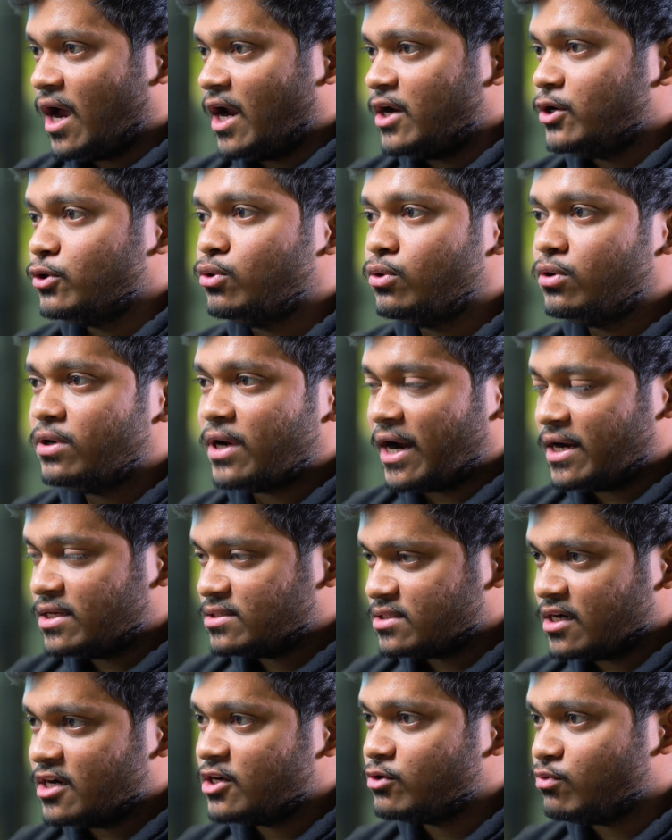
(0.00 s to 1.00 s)
and you don't
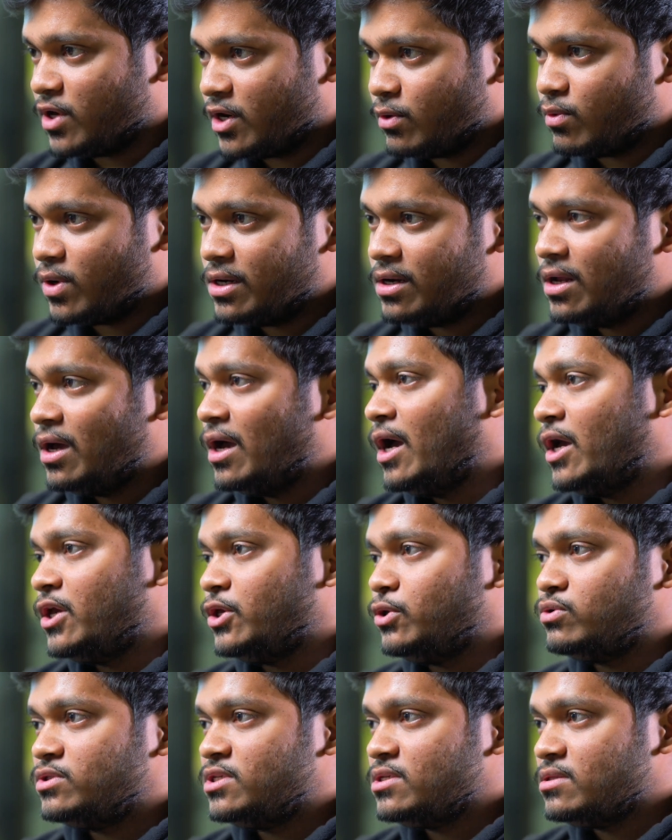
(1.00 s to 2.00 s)
understand it very well.
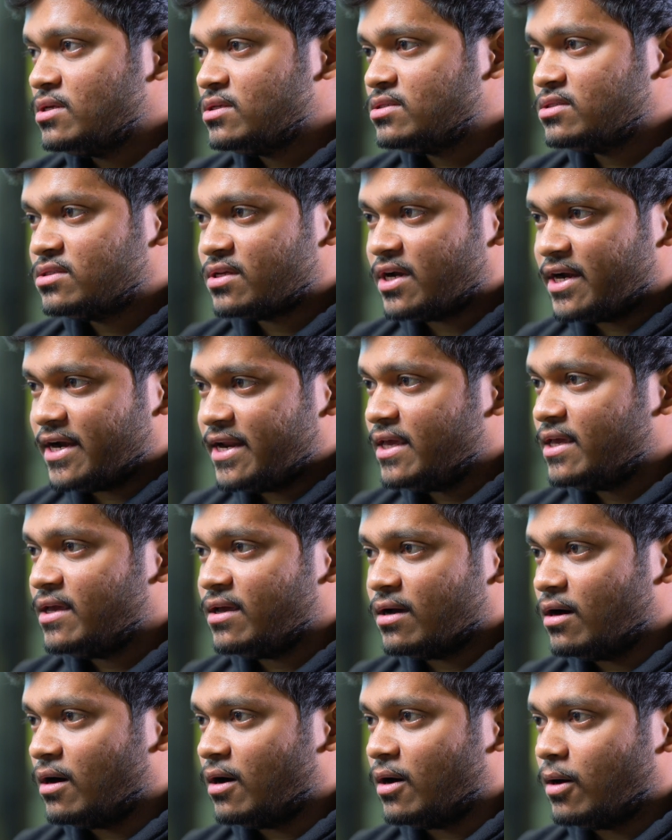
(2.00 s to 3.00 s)
Using this
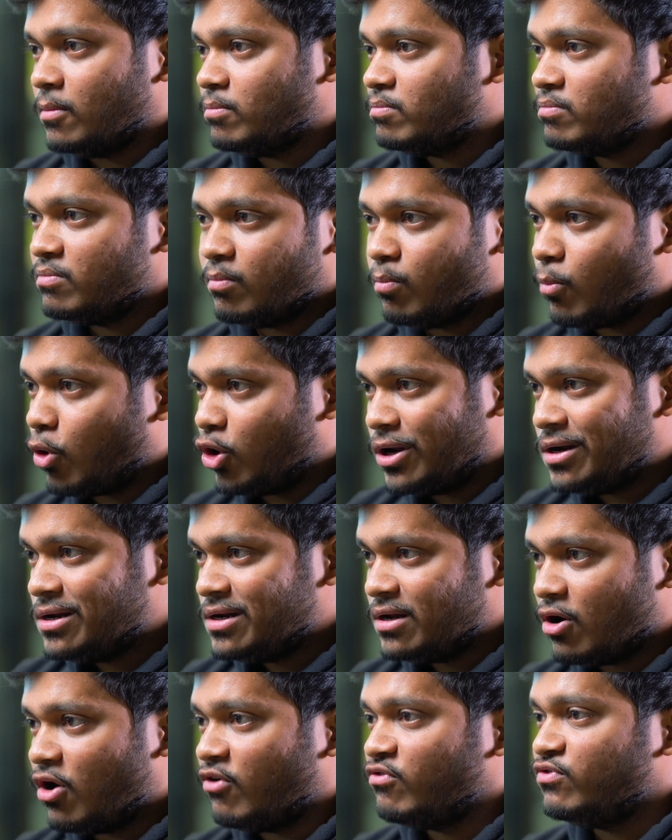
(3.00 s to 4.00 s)
3D model
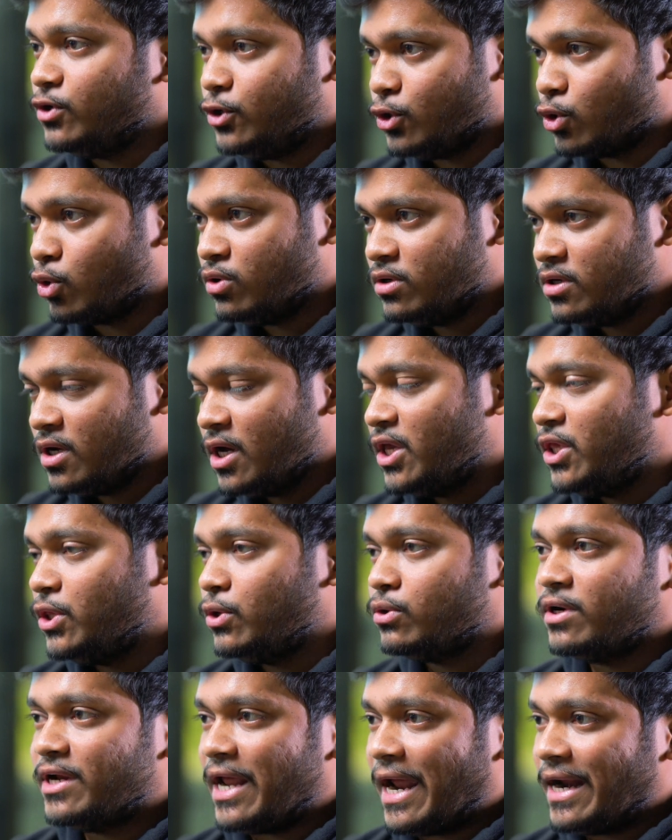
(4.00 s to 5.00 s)
of drone,
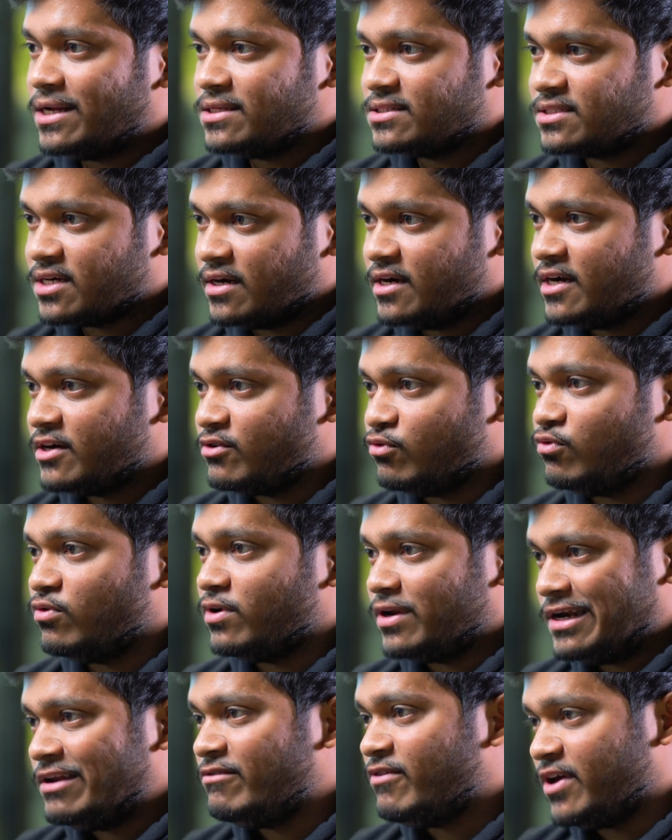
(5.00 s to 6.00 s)
you could understand it
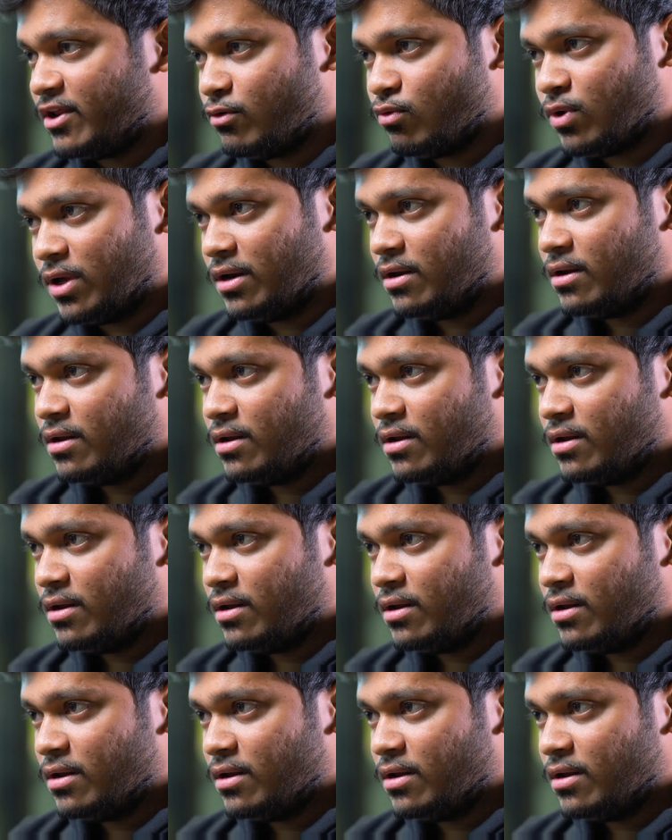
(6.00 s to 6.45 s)
really very well.